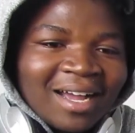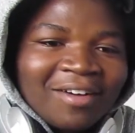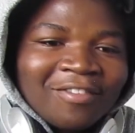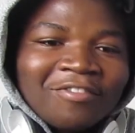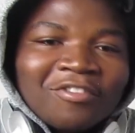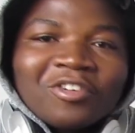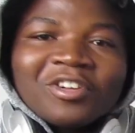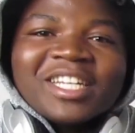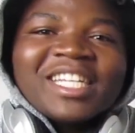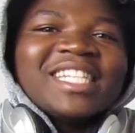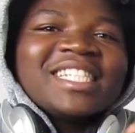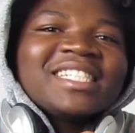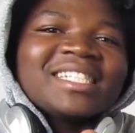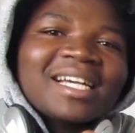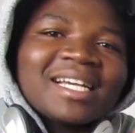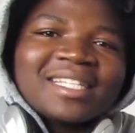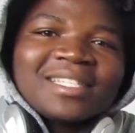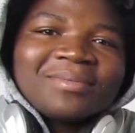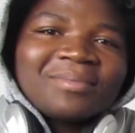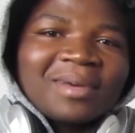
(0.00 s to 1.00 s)
Four
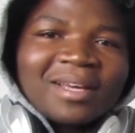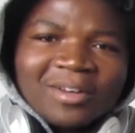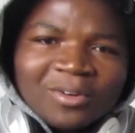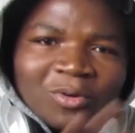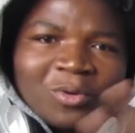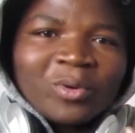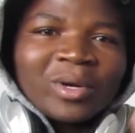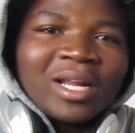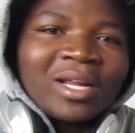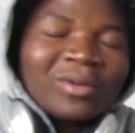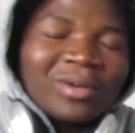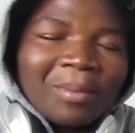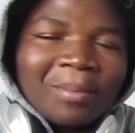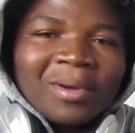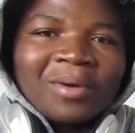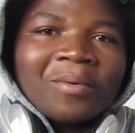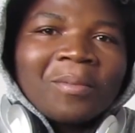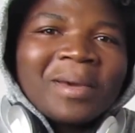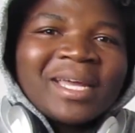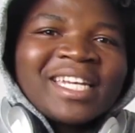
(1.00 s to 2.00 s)
ninjas. Mara ura na
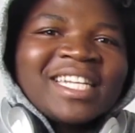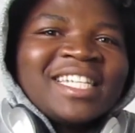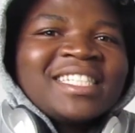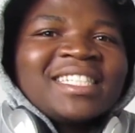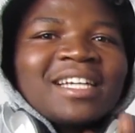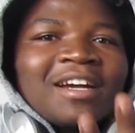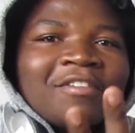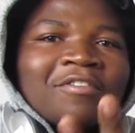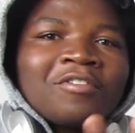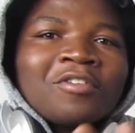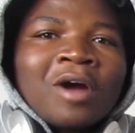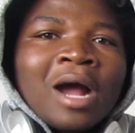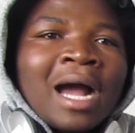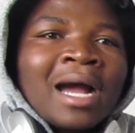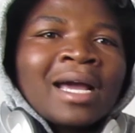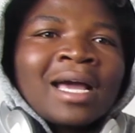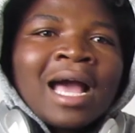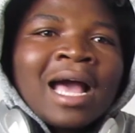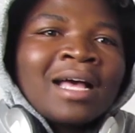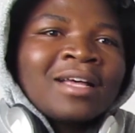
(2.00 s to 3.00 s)
mangu ninja four.
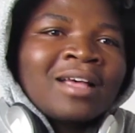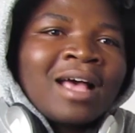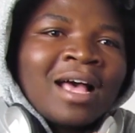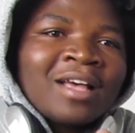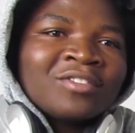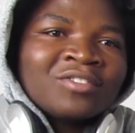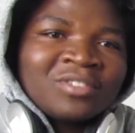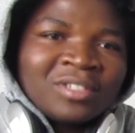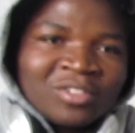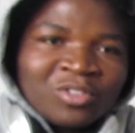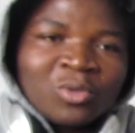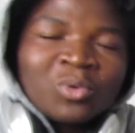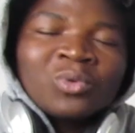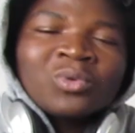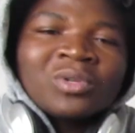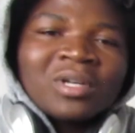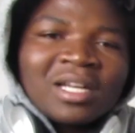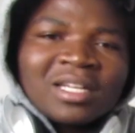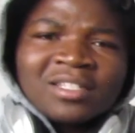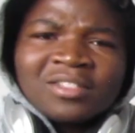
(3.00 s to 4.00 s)
As we
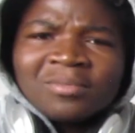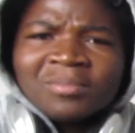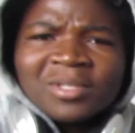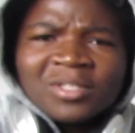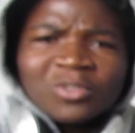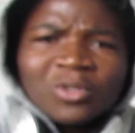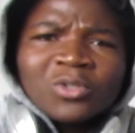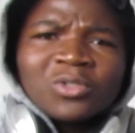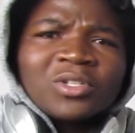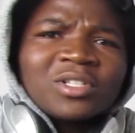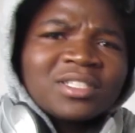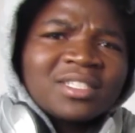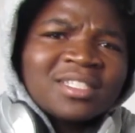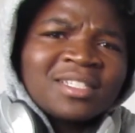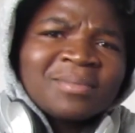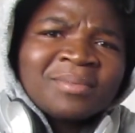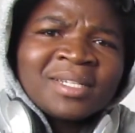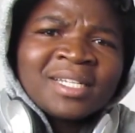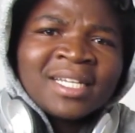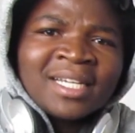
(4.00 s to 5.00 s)
do. And I mean turtles.
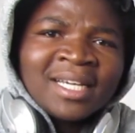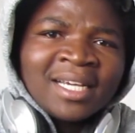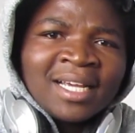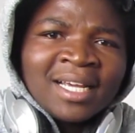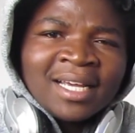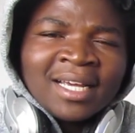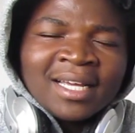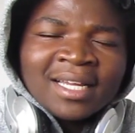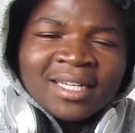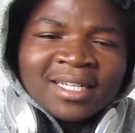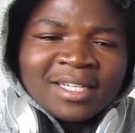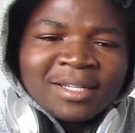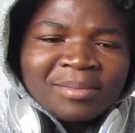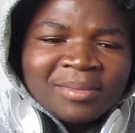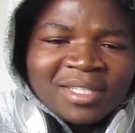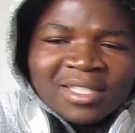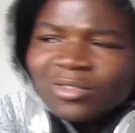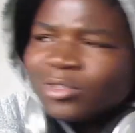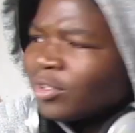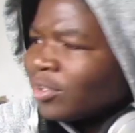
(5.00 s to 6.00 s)
I mean. The
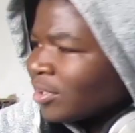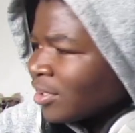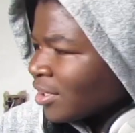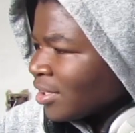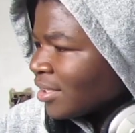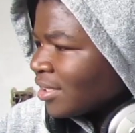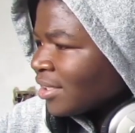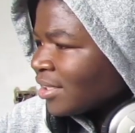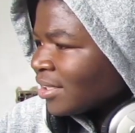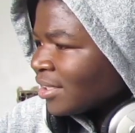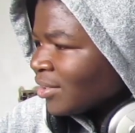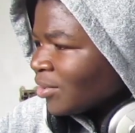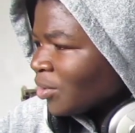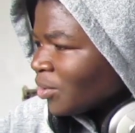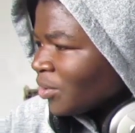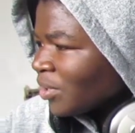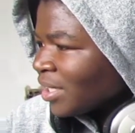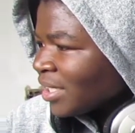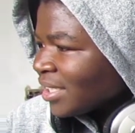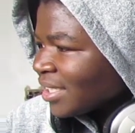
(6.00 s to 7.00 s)
mini turtles,
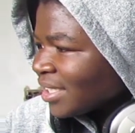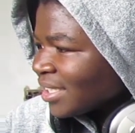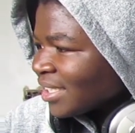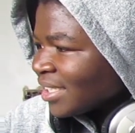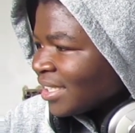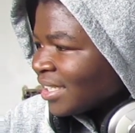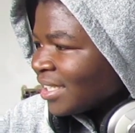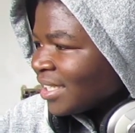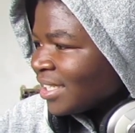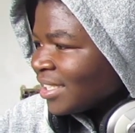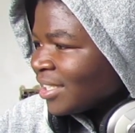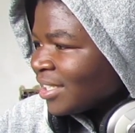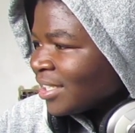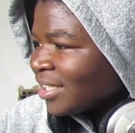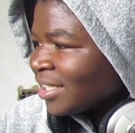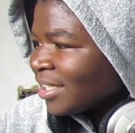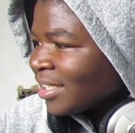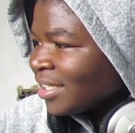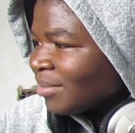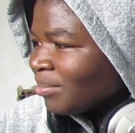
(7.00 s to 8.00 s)

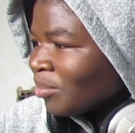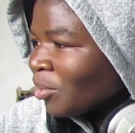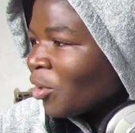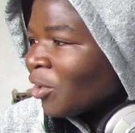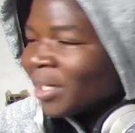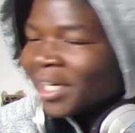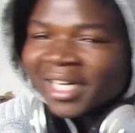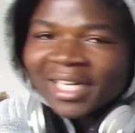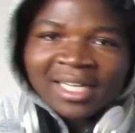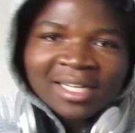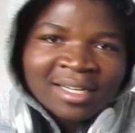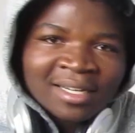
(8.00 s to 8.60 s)
the board.